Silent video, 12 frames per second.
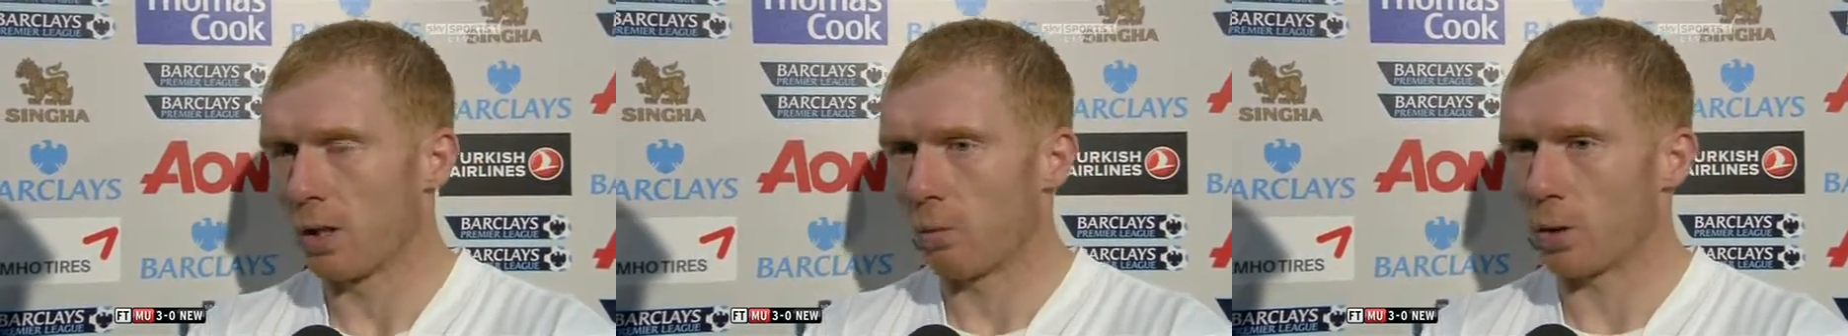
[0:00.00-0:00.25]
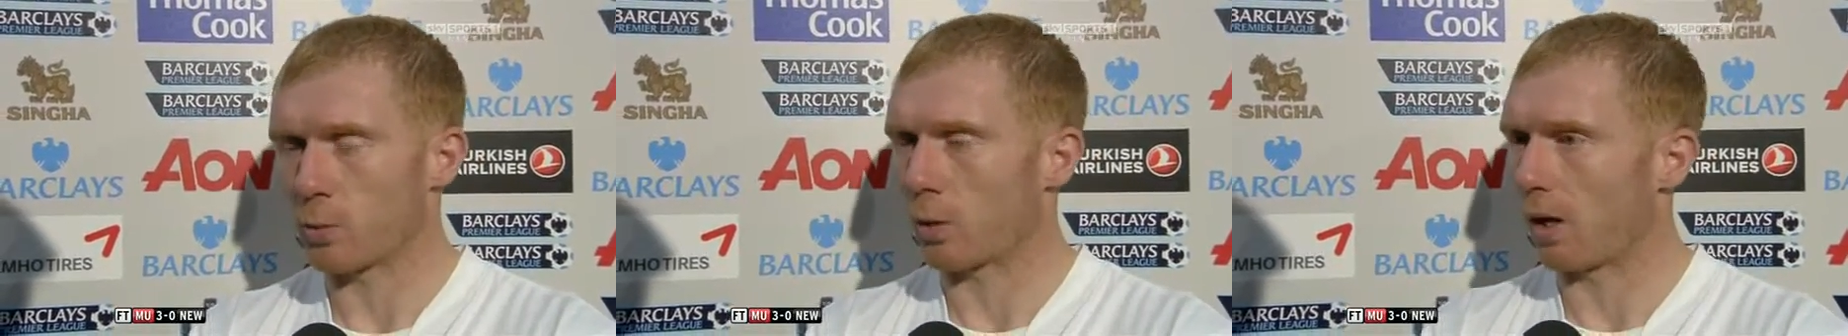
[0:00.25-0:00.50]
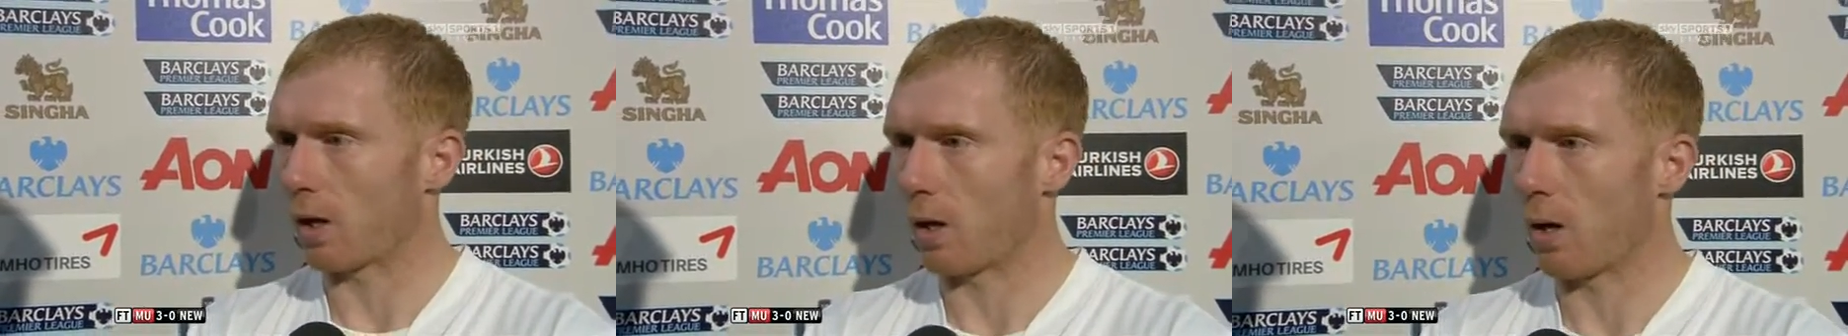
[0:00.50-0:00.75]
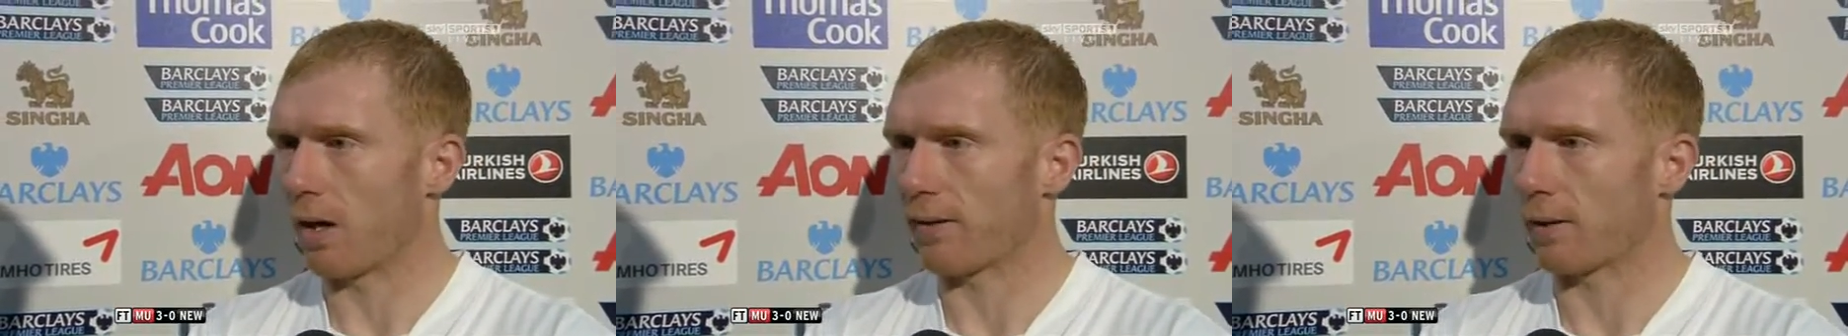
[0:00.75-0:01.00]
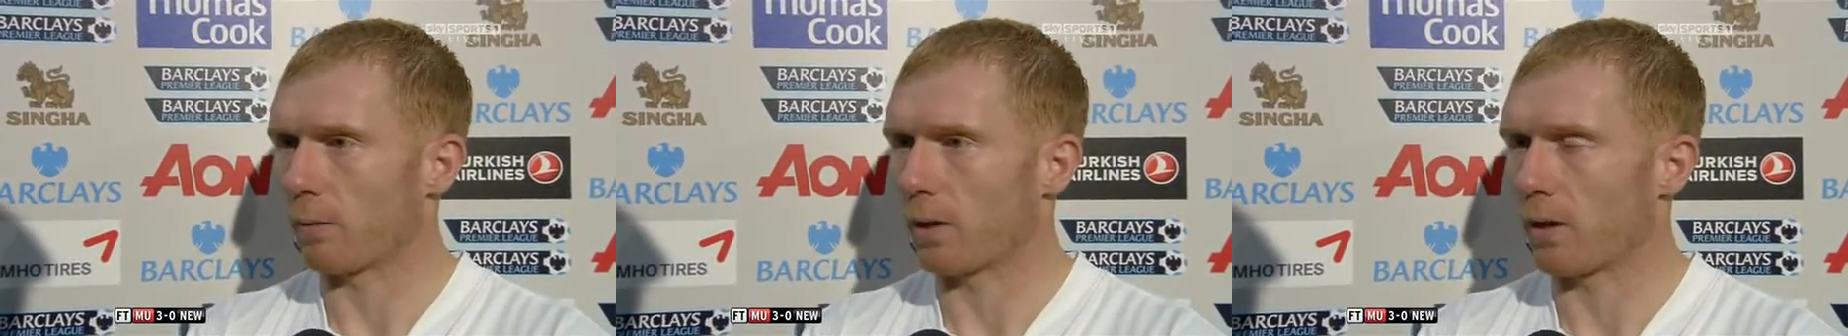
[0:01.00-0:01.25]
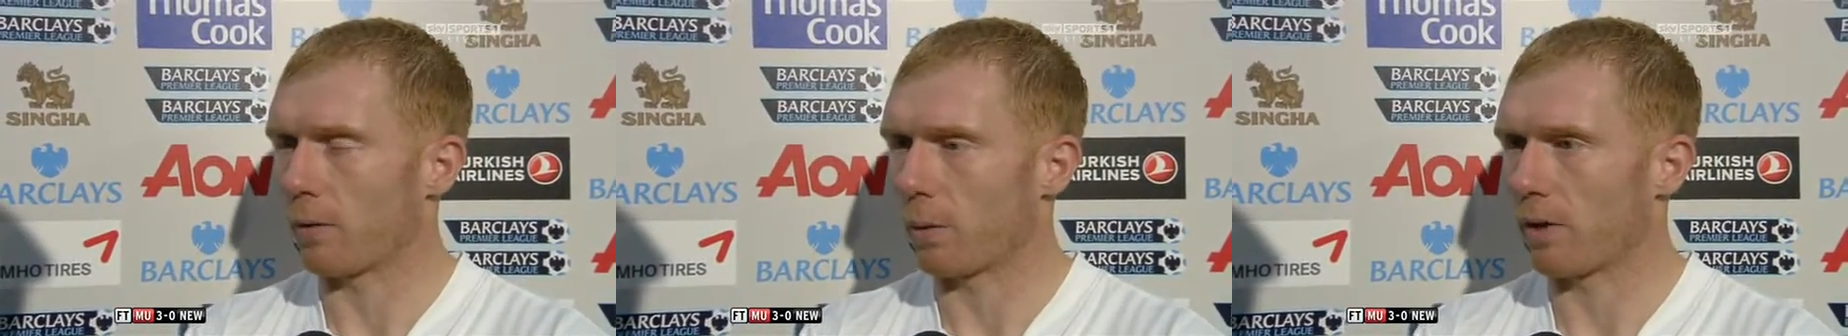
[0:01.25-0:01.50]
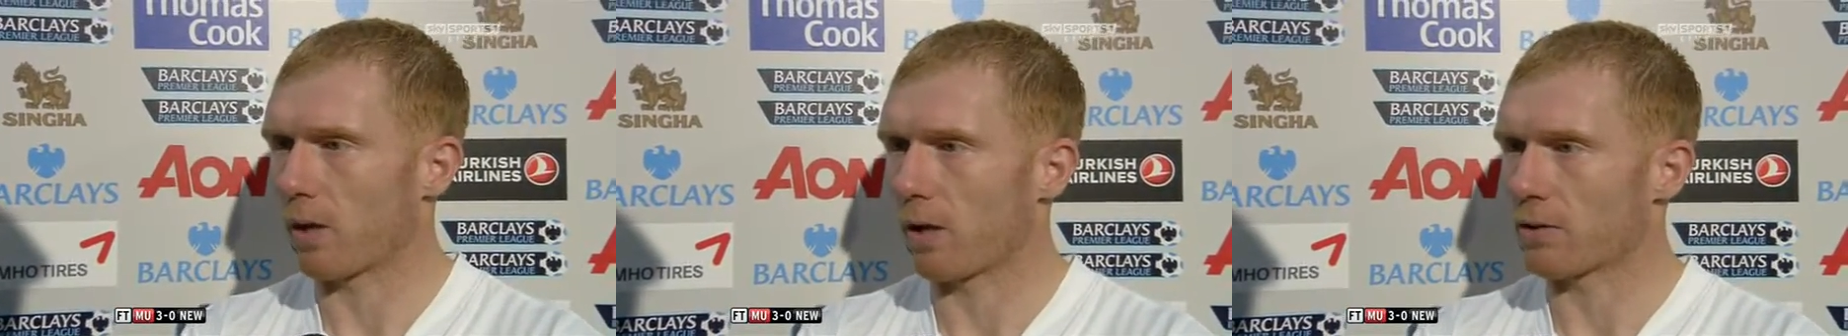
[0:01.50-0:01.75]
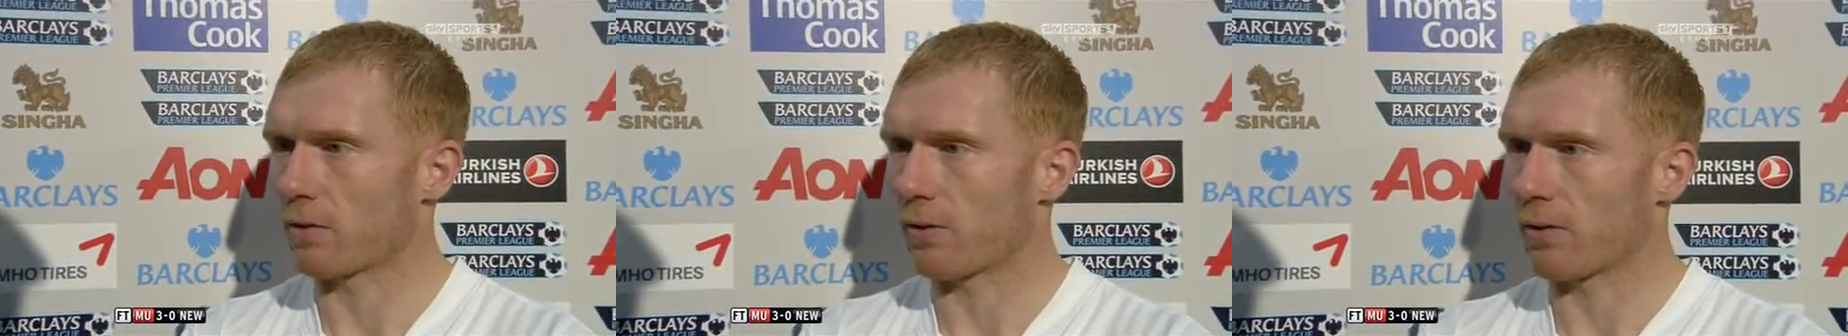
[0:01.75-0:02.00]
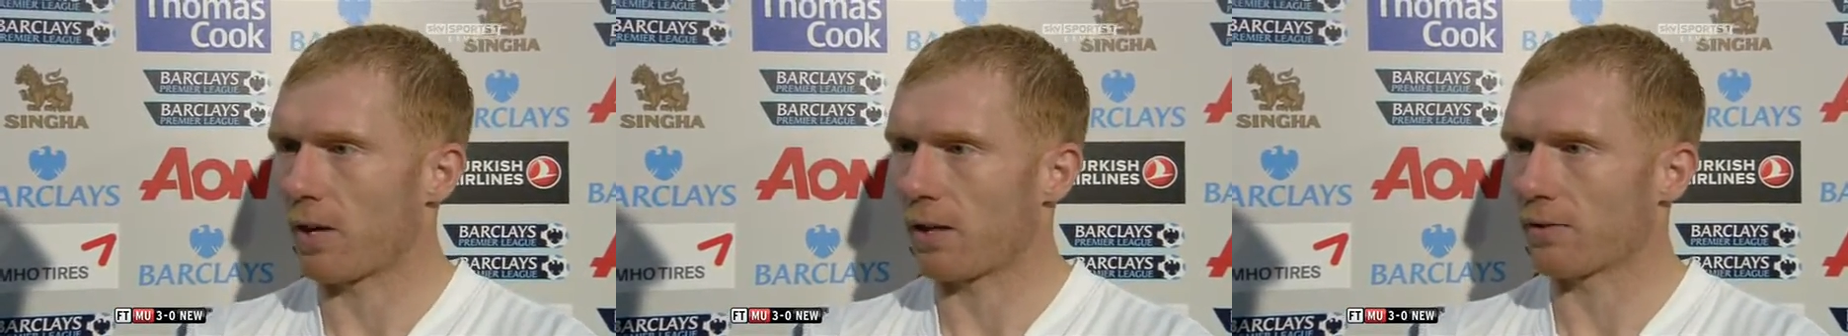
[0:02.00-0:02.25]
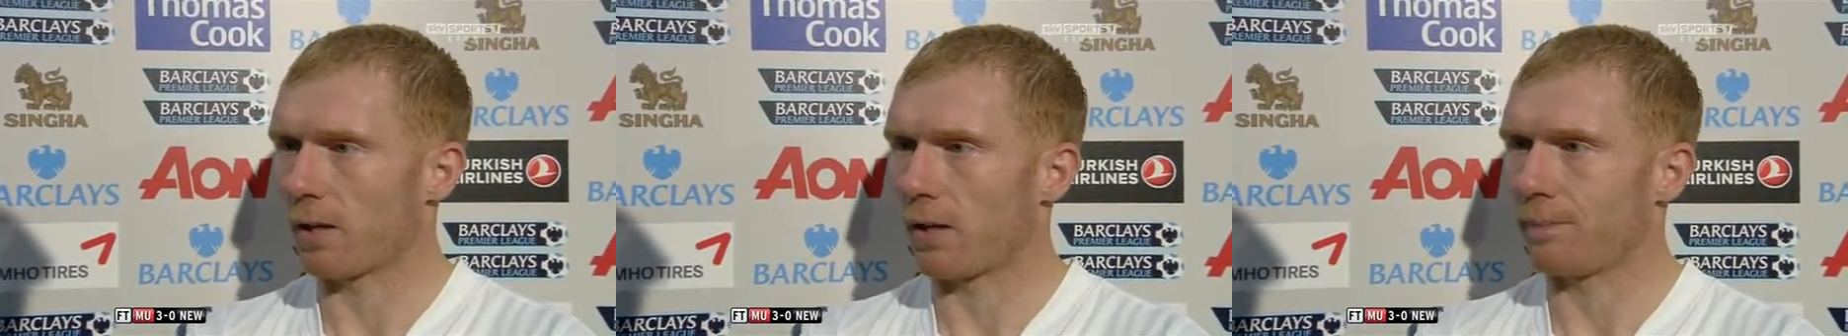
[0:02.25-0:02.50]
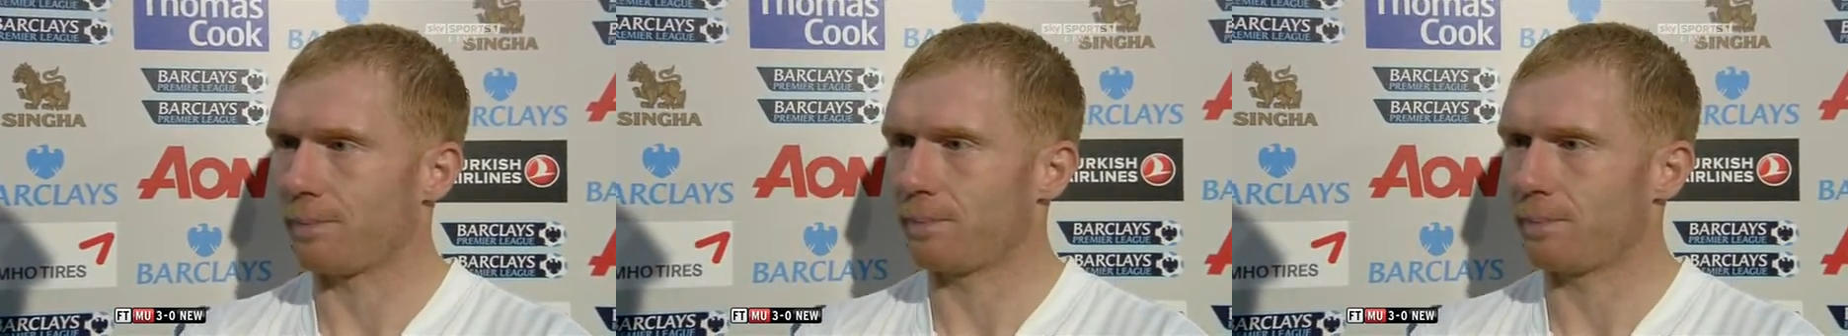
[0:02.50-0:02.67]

once we got the goal, I think we're a constant threat after that.